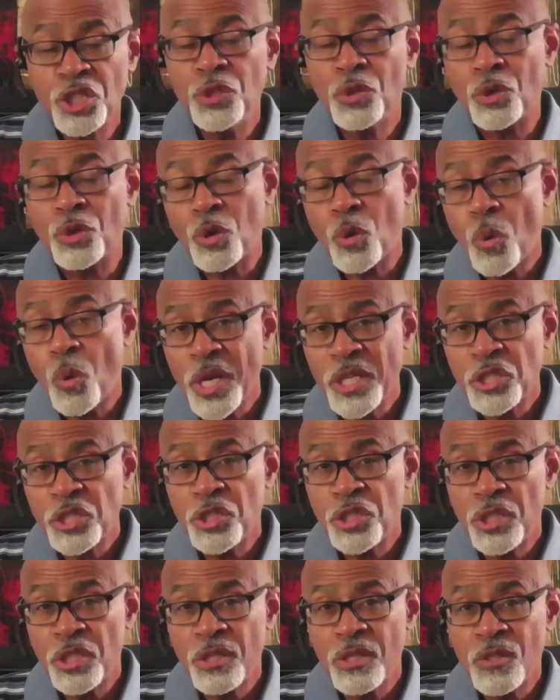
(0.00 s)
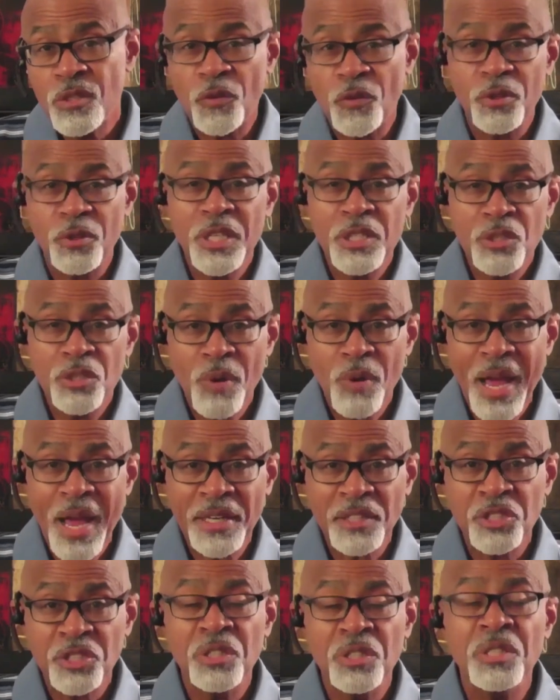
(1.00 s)
or questions for
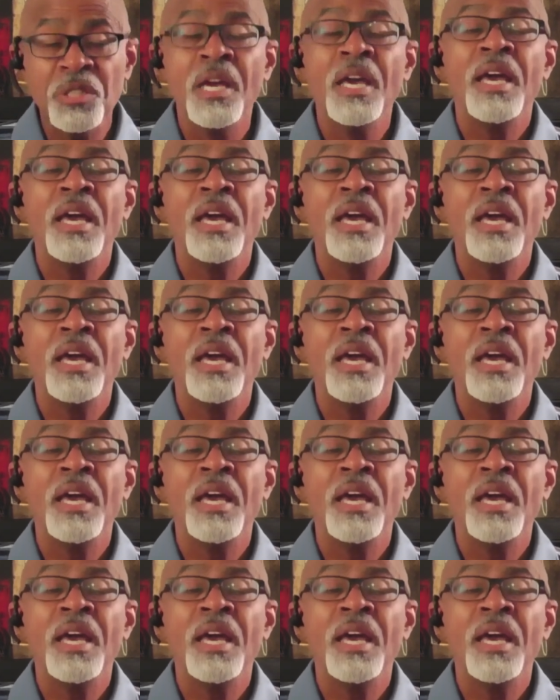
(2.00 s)
interaction